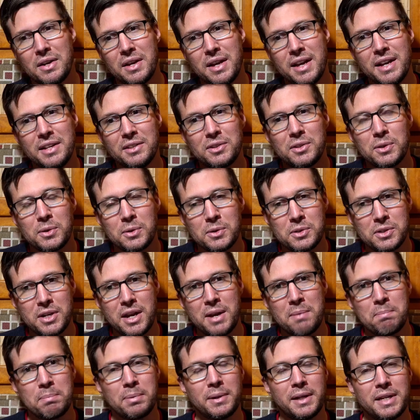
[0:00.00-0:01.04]
Internal
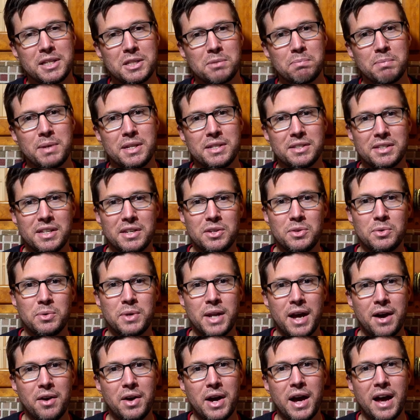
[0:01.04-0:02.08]
chain plates means that you
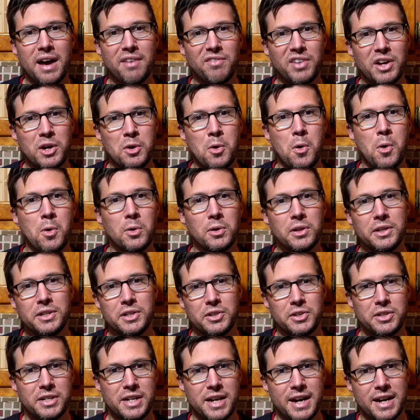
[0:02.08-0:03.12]
now have a hole in
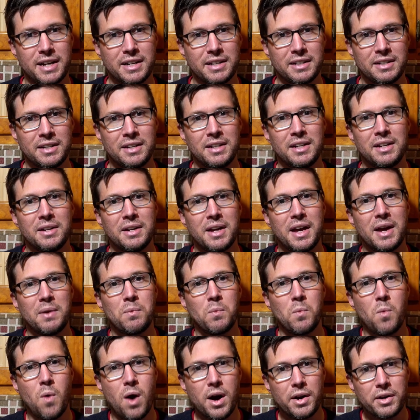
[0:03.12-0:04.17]
your deck,
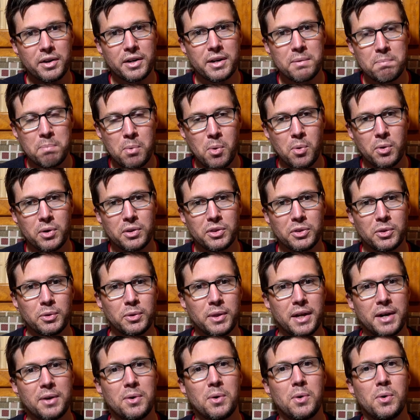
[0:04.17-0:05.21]
and water can pour in through
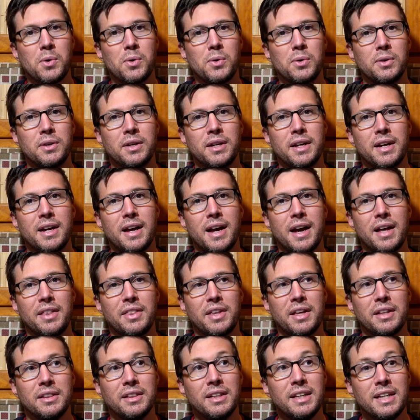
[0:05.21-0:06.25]
that hole, and
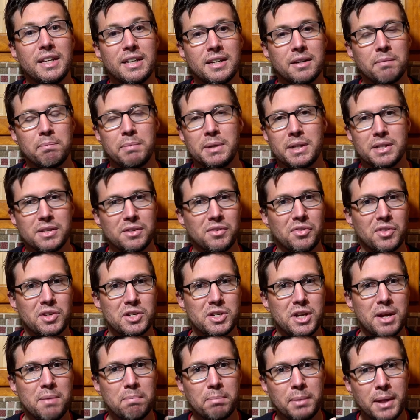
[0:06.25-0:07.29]
then leak because if the
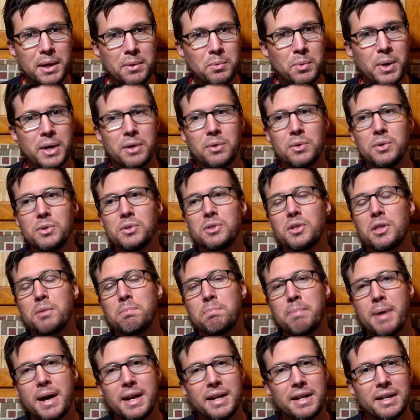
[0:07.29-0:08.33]
chain plate wiggles or the
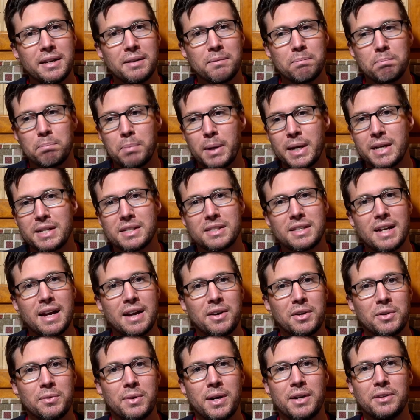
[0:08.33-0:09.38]
bedding breaks
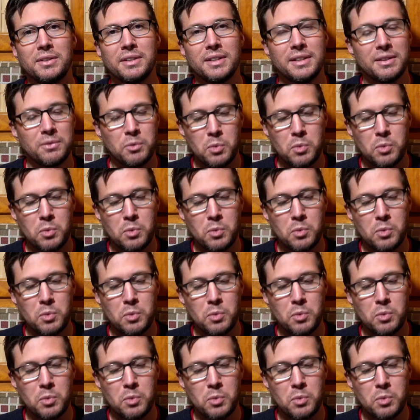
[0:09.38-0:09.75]
down around it,